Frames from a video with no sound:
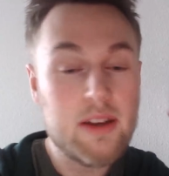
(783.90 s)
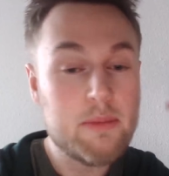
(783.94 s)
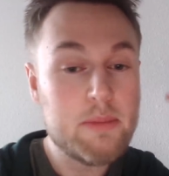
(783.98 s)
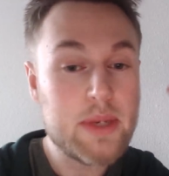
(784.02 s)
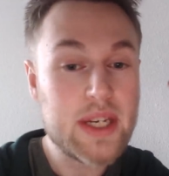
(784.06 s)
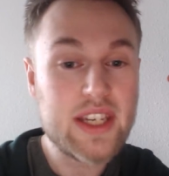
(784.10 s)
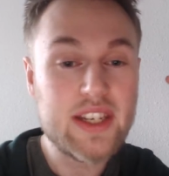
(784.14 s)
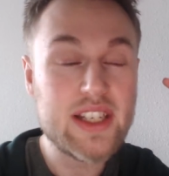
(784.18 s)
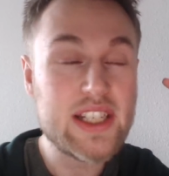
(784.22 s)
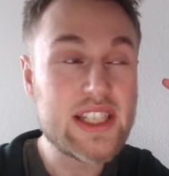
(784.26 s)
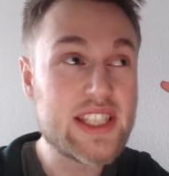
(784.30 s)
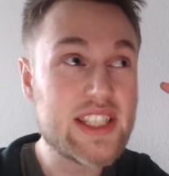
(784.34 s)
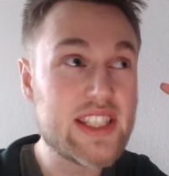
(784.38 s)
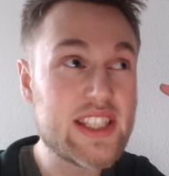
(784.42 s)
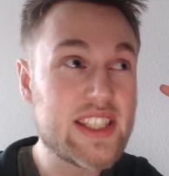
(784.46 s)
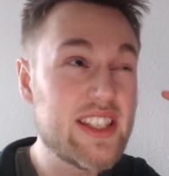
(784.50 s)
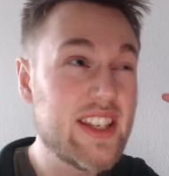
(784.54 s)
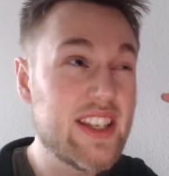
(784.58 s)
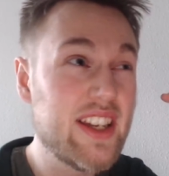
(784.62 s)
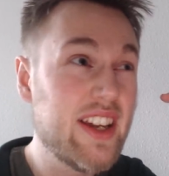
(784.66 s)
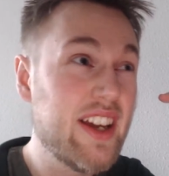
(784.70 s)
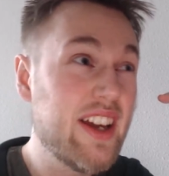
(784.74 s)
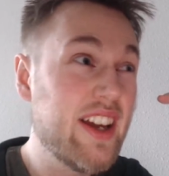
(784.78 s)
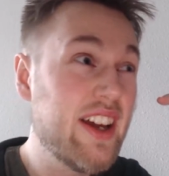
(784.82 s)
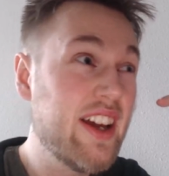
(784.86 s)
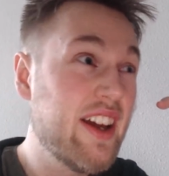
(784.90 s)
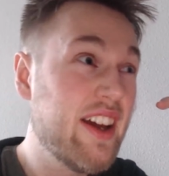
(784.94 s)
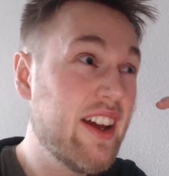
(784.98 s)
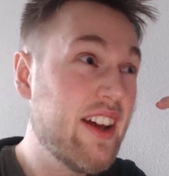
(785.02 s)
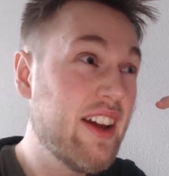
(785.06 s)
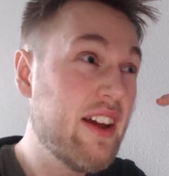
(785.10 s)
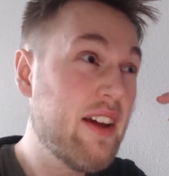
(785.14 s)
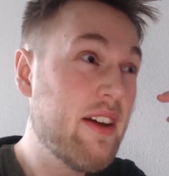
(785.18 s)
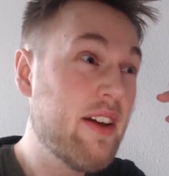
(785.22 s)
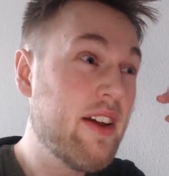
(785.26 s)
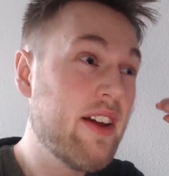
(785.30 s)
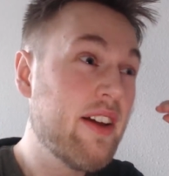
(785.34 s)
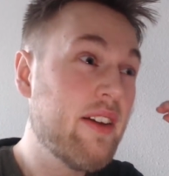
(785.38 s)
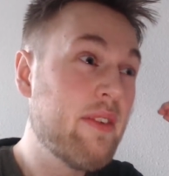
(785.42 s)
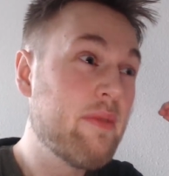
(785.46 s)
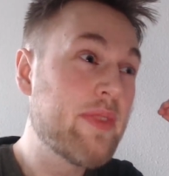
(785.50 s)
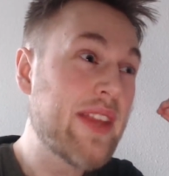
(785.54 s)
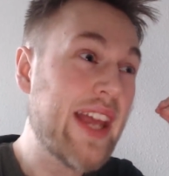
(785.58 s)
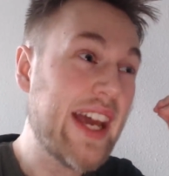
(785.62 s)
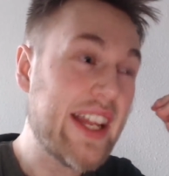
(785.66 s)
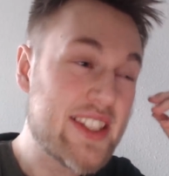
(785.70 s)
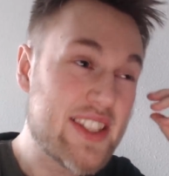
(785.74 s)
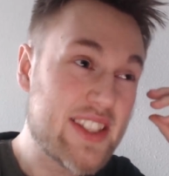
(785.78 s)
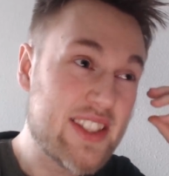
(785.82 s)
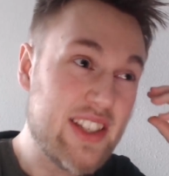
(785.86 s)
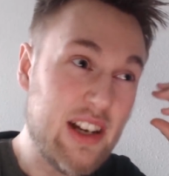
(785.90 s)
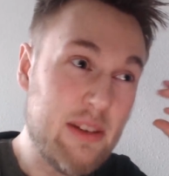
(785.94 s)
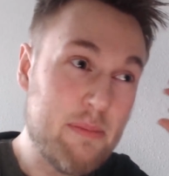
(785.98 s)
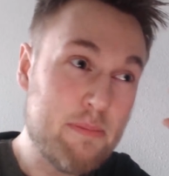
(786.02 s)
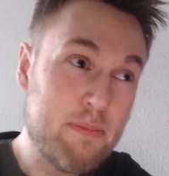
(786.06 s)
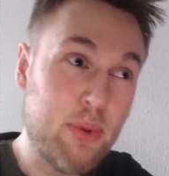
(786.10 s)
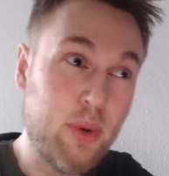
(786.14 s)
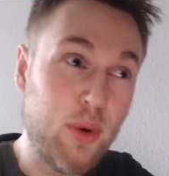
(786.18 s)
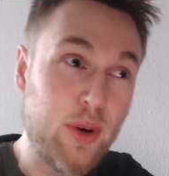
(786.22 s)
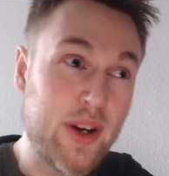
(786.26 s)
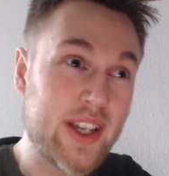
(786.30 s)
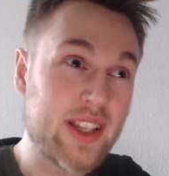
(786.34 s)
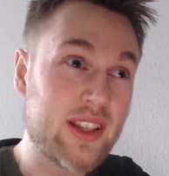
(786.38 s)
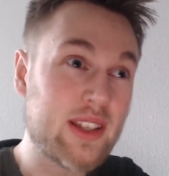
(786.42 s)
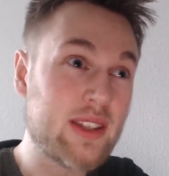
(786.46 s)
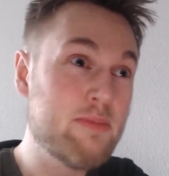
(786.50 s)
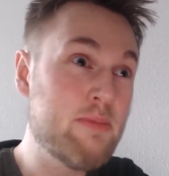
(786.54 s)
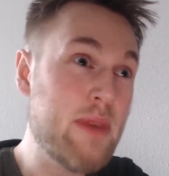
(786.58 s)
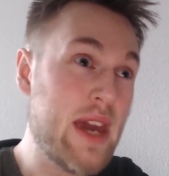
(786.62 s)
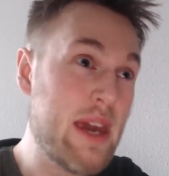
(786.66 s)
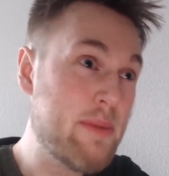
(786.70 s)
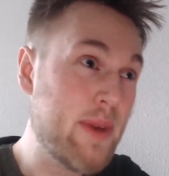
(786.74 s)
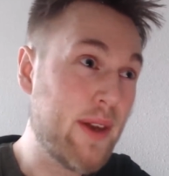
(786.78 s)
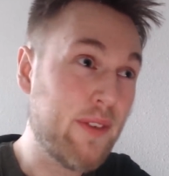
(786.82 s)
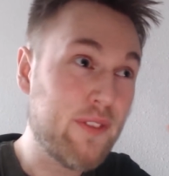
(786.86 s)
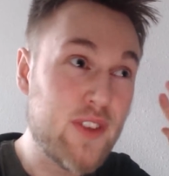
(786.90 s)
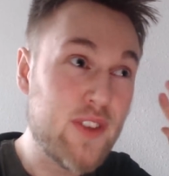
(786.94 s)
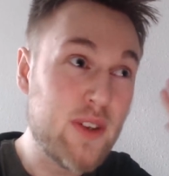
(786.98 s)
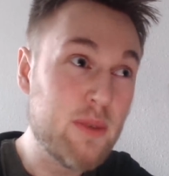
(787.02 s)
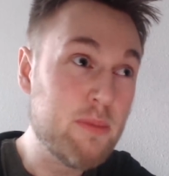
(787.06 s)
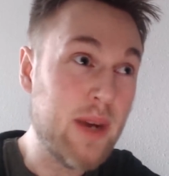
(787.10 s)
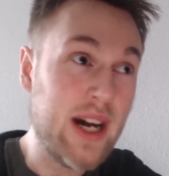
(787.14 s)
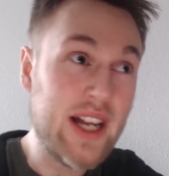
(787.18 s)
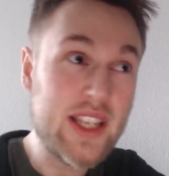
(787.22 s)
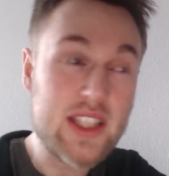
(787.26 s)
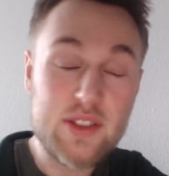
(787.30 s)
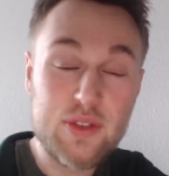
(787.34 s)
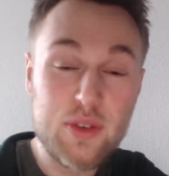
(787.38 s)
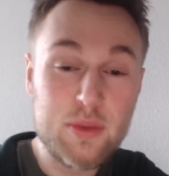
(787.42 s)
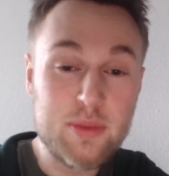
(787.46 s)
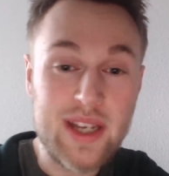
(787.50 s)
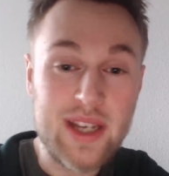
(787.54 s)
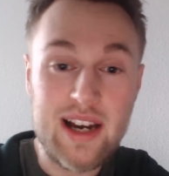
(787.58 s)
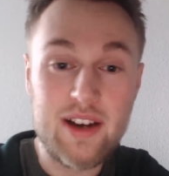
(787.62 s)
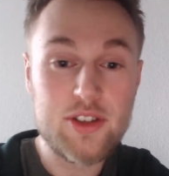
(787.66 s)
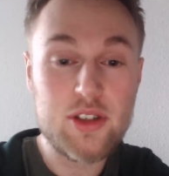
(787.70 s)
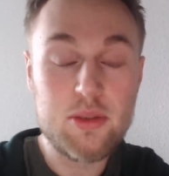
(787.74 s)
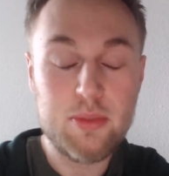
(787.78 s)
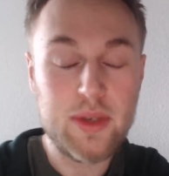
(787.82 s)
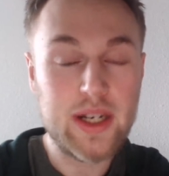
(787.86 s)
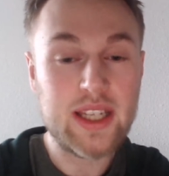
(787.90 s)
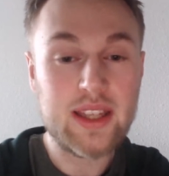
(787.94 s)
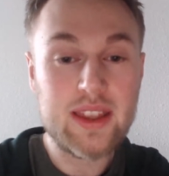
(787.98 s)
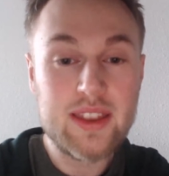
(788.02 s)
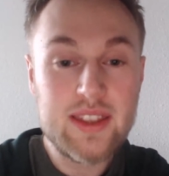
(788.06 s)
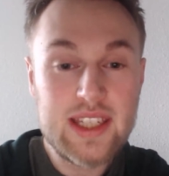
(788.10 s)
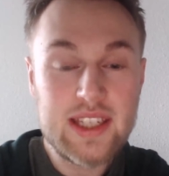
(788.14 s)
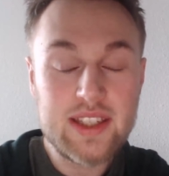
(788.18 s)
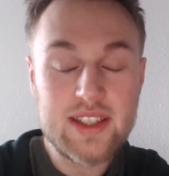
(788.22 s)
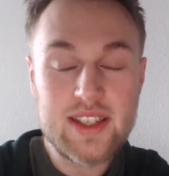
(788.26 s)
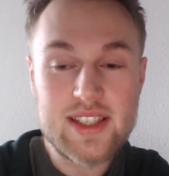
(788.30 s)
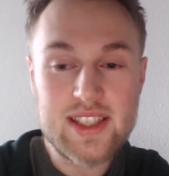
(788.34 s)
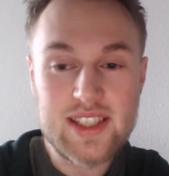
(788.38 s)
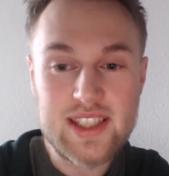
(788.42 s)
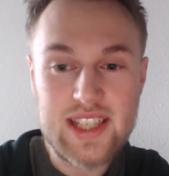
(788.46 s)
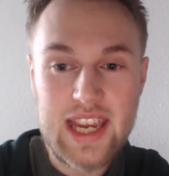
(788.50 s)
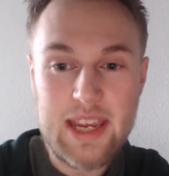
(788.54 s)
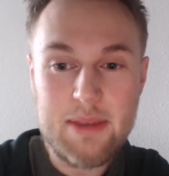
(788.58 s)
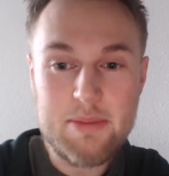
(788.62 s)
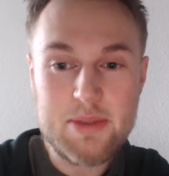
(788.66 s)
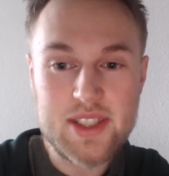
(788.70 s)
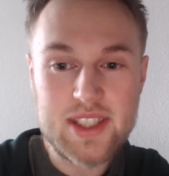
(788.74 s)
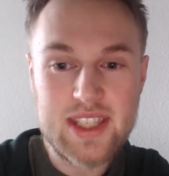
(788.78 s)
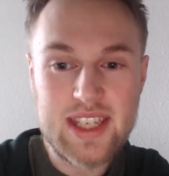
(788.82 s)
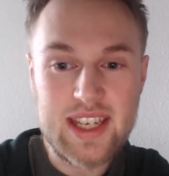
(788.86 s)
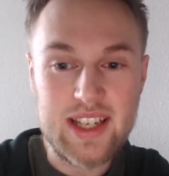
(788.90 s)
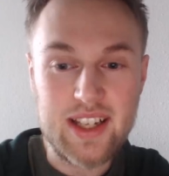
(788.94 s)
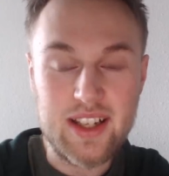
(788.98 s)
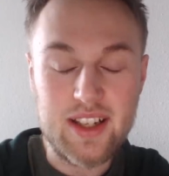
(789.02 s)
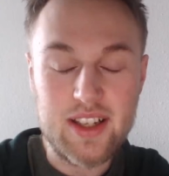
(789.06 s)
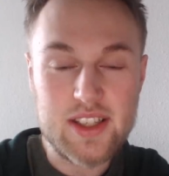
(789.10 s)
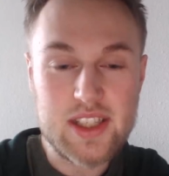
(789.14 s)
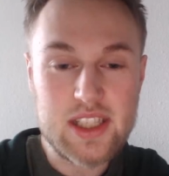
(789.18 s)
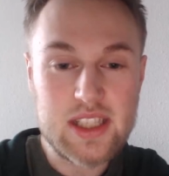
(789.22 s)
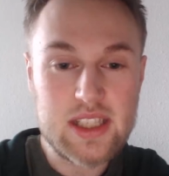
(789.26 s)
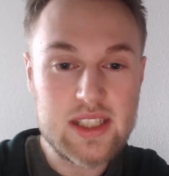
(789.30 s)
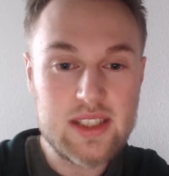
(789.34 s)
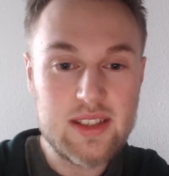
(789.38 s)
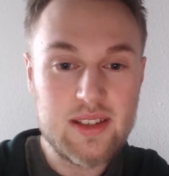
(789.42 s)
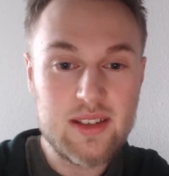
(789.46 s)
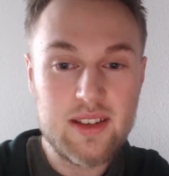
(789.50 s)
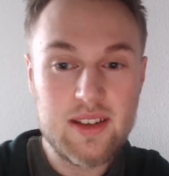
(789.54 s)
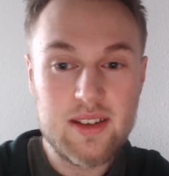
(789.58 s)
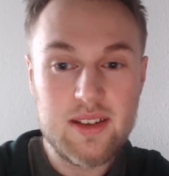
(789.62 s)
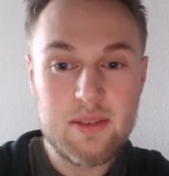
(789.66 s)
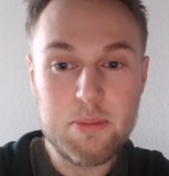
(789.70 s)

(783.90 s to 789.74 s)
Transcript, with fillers: because at some point, maybe a few months from now, you might need the same skills.